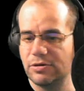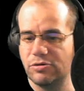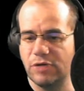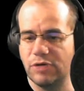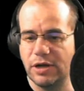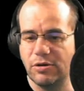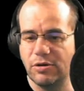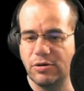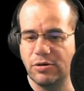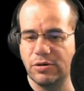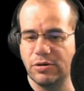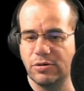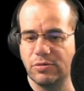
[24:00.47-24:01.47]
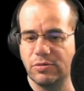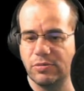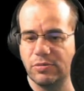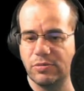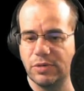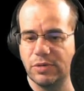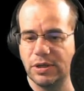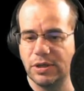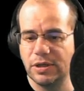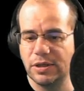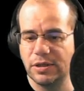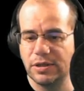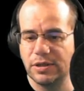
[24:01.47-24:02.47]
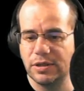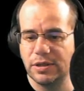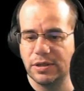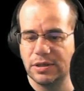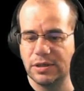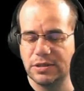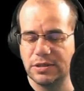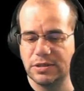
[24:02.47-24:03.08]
crack on with this.